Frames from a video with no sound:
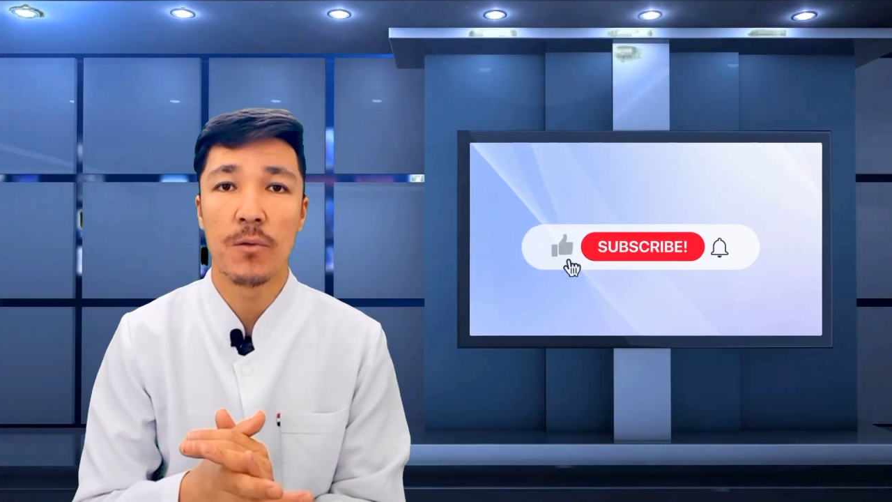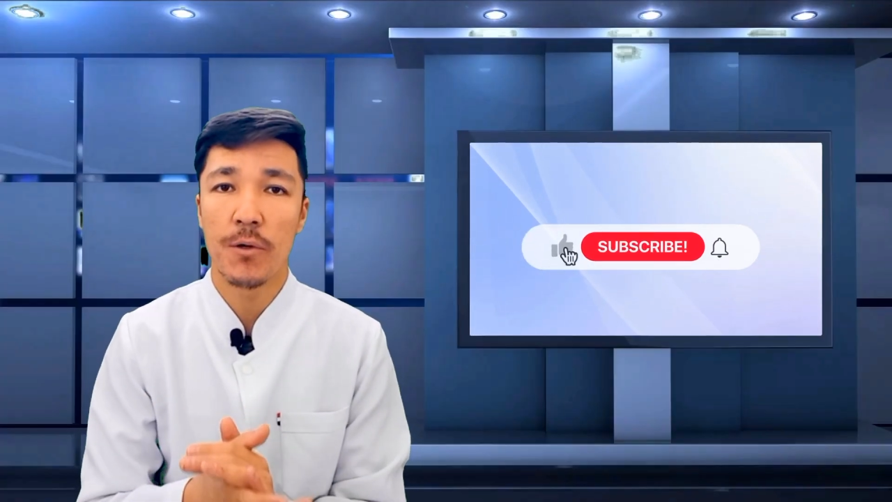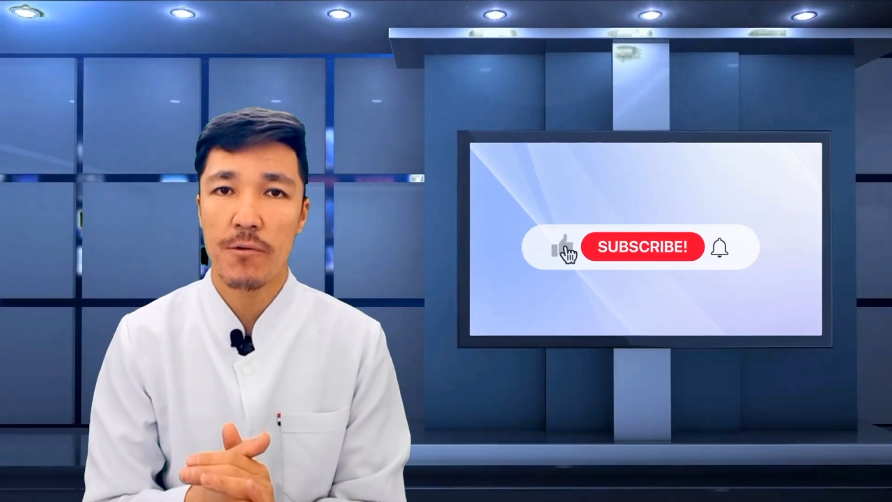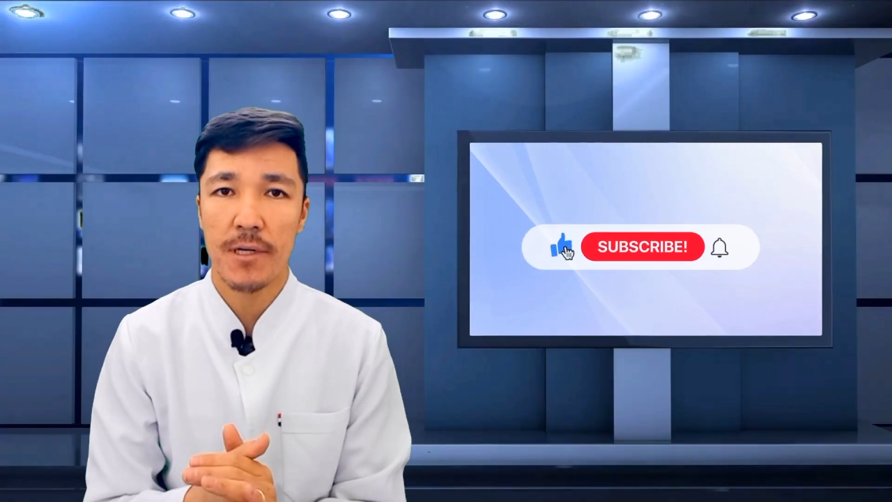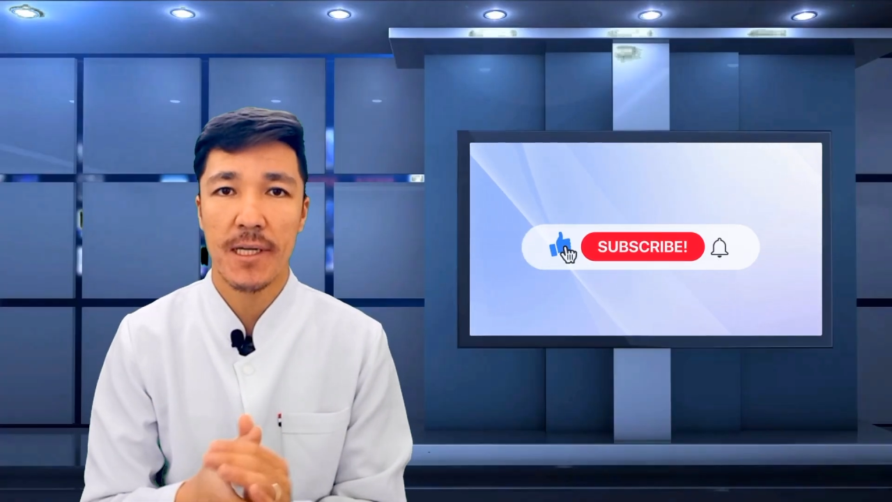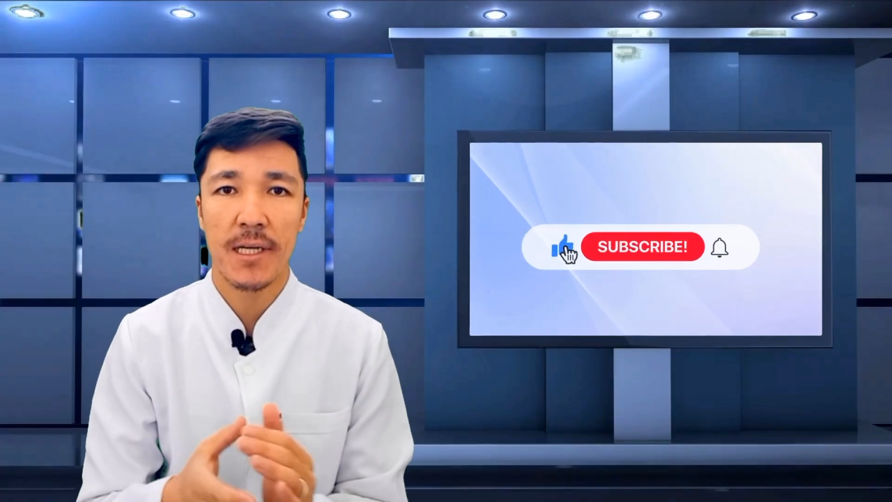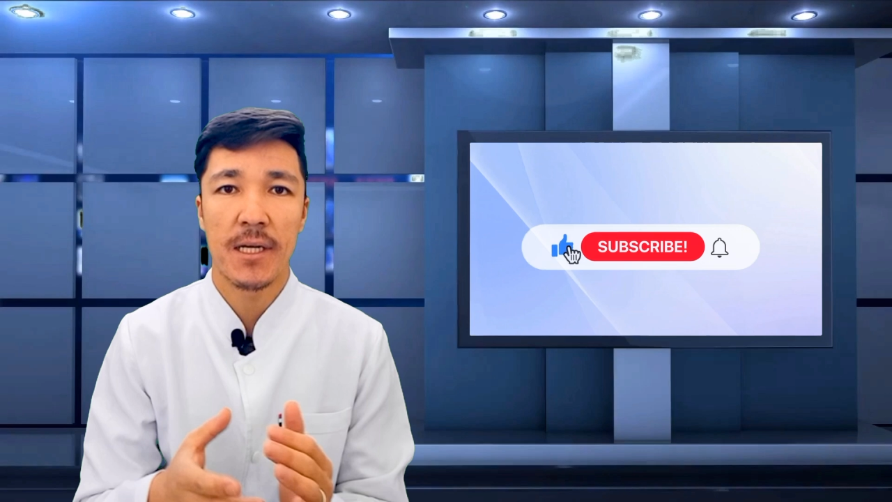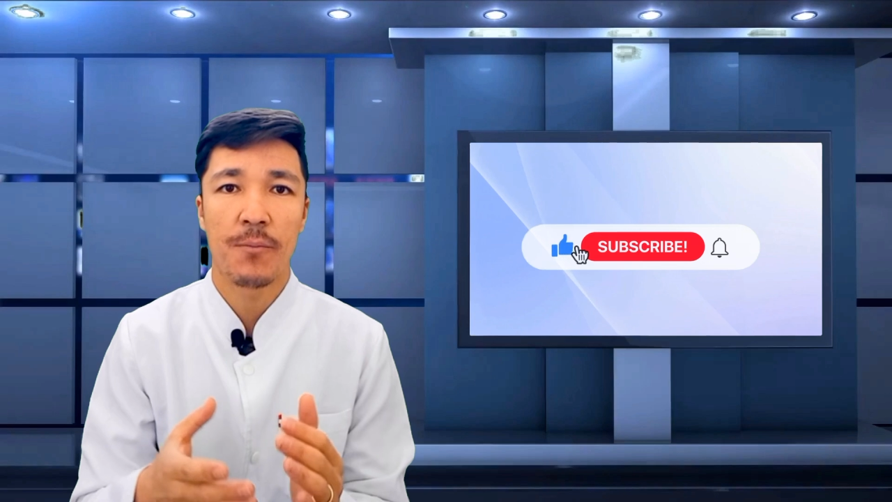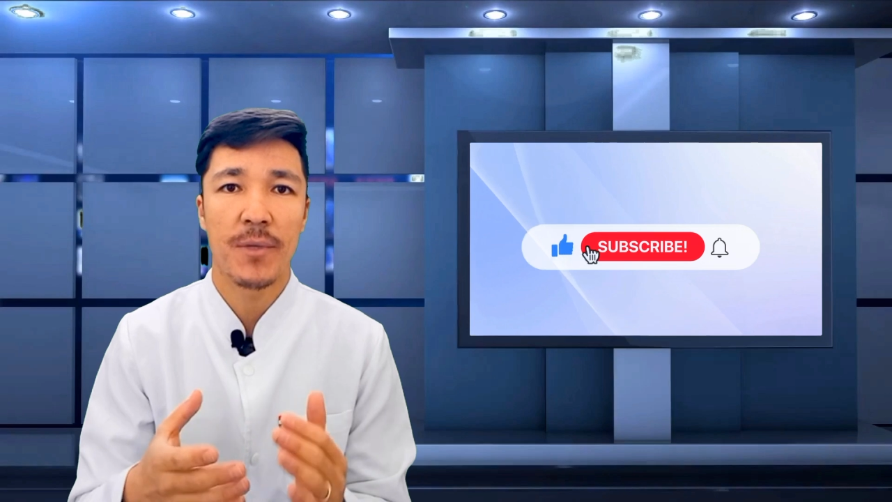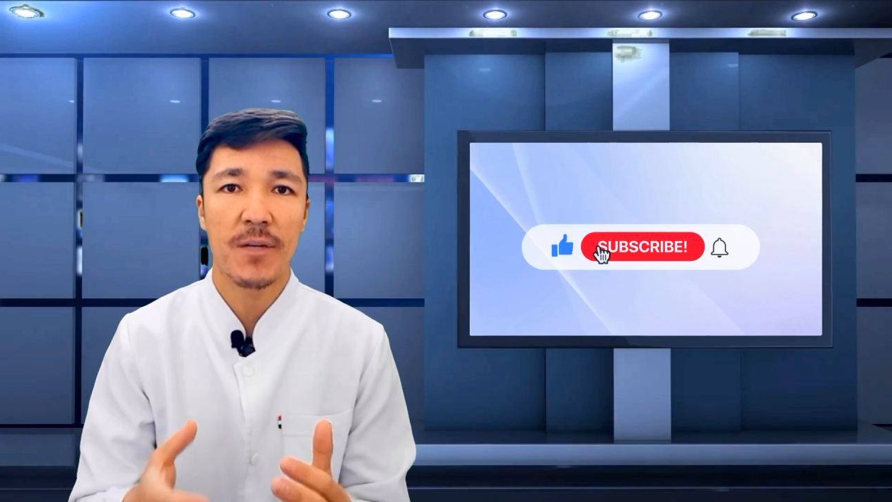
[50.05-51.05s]
lowering
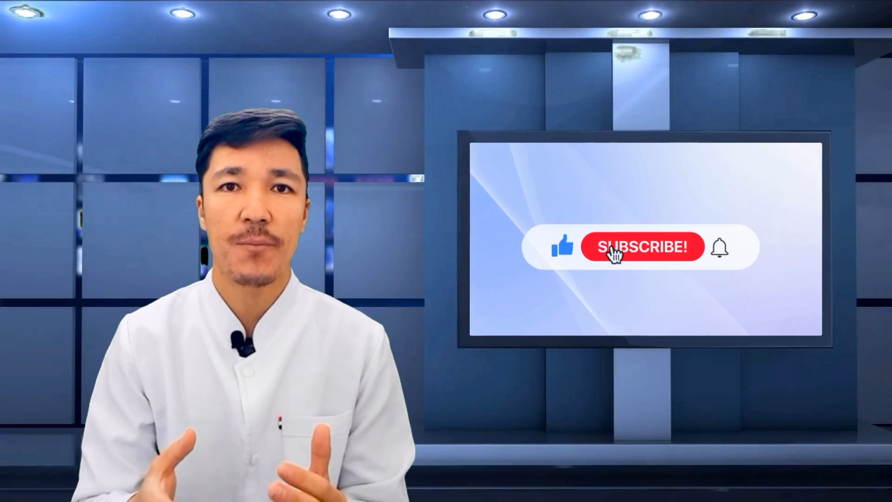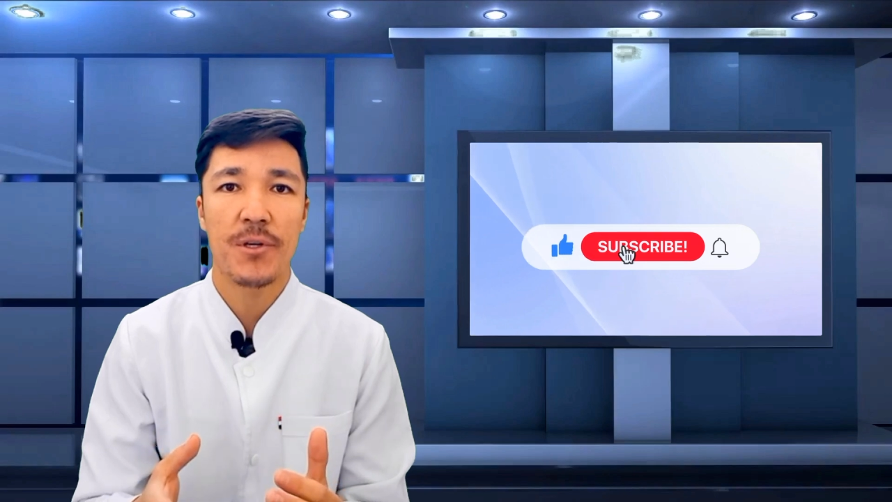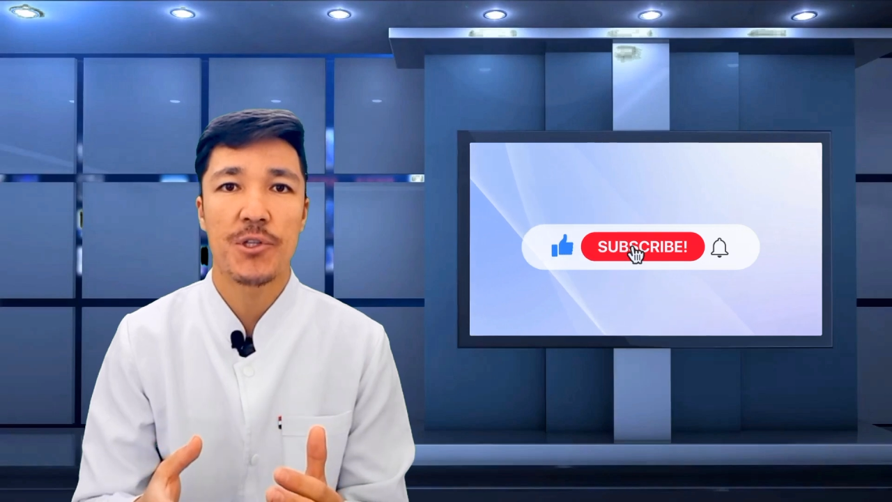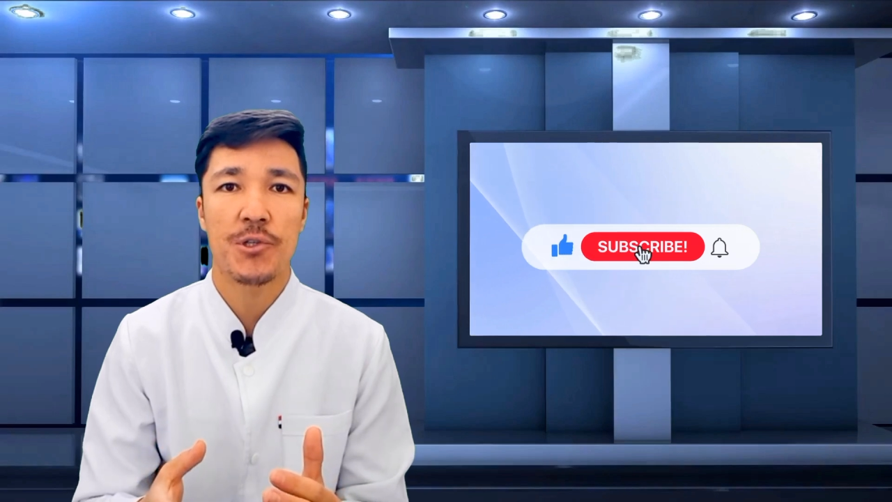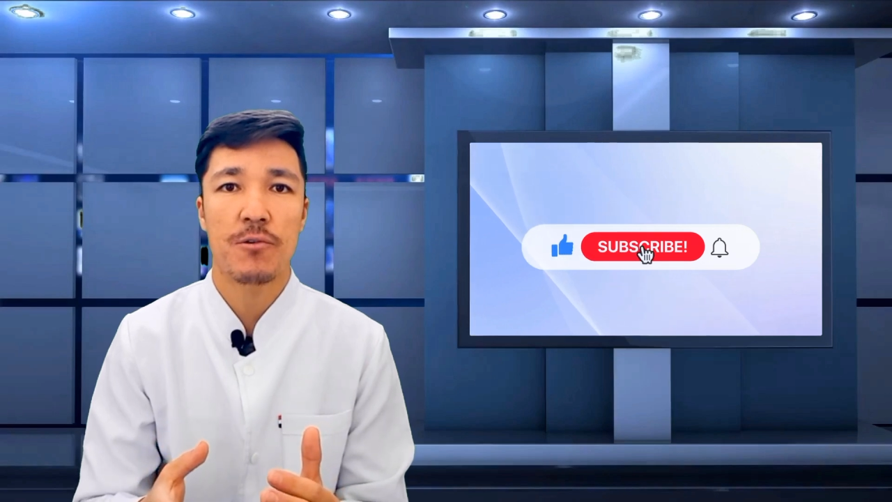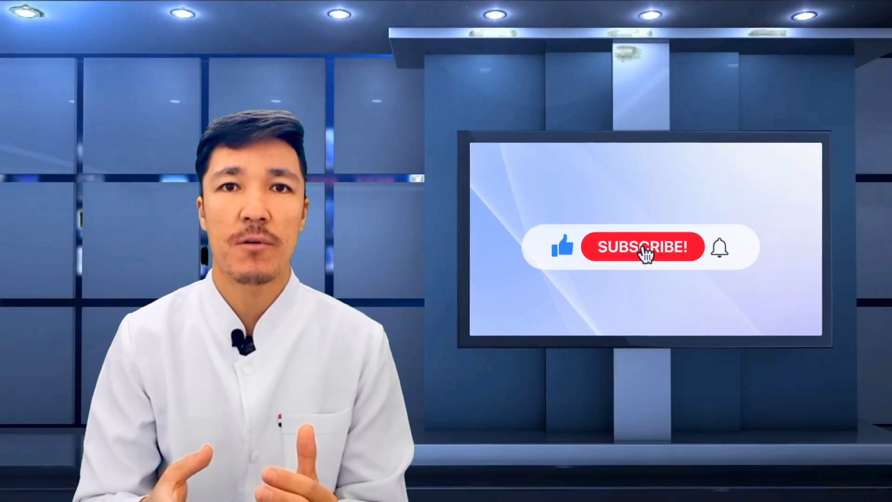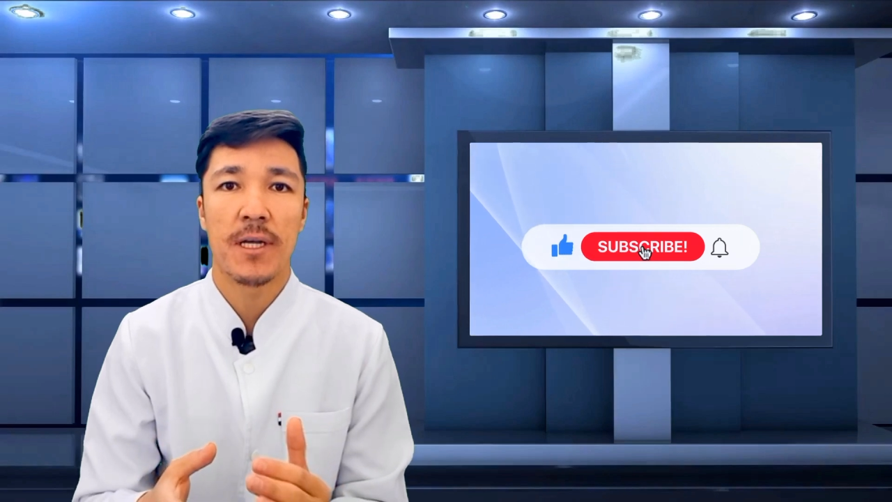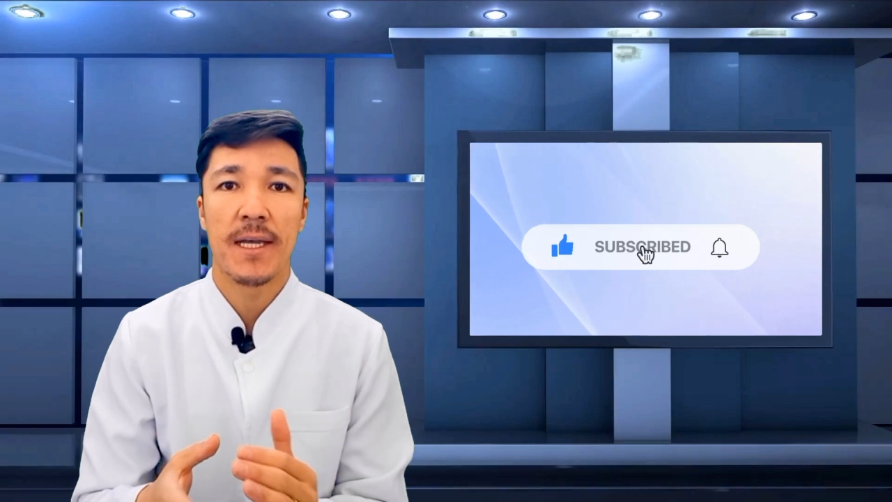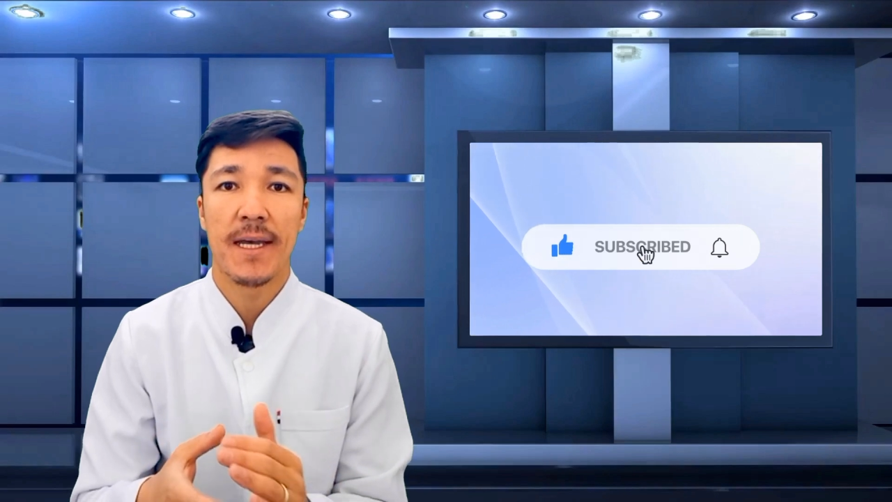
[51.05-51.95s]
blood pressure,